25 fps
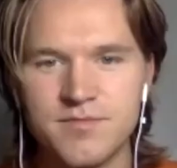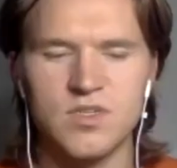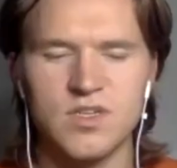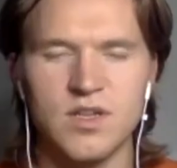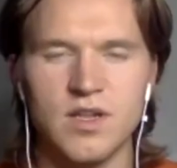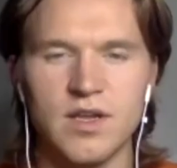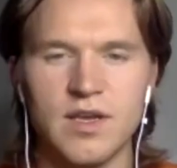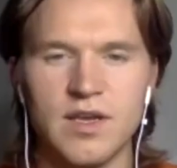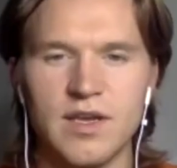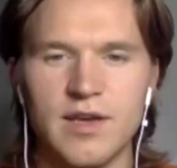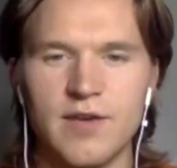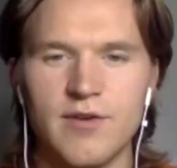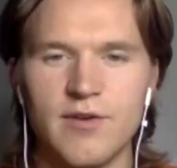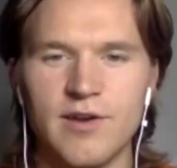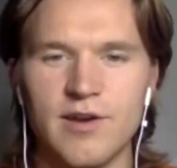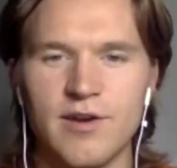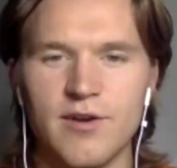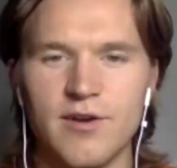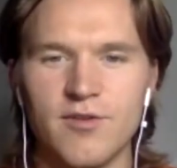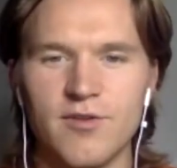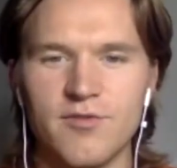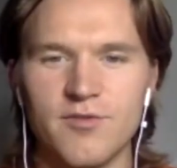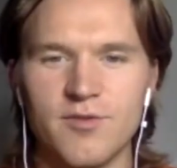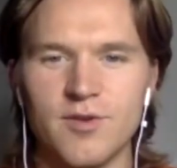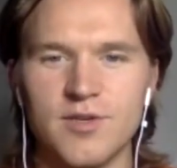it like hearing your
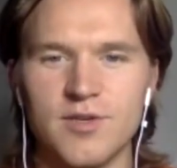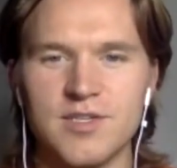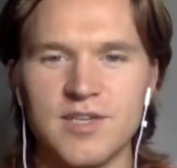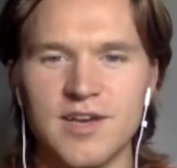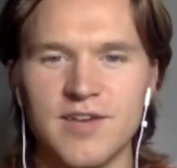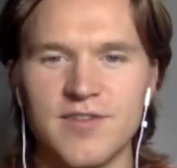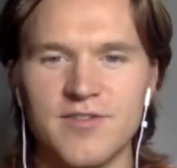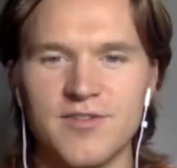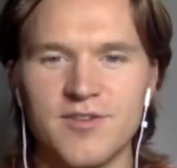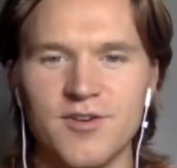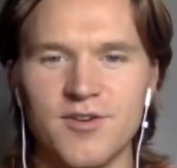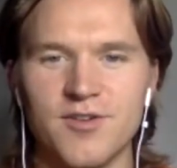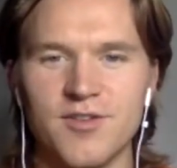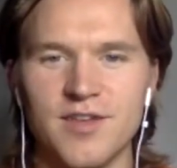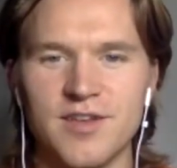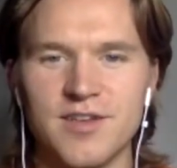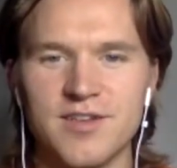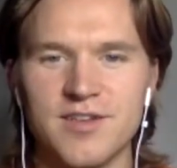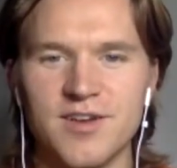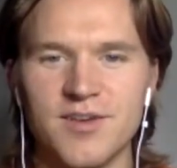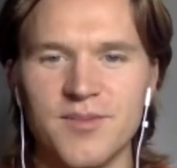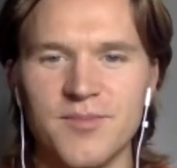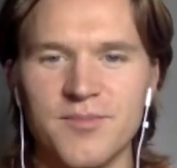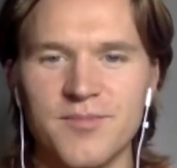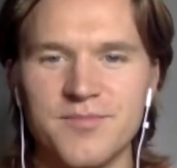own voice after all that
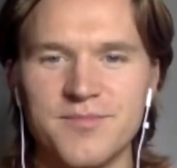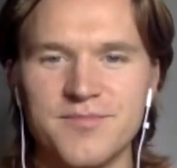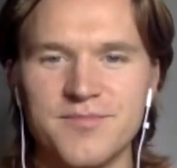time?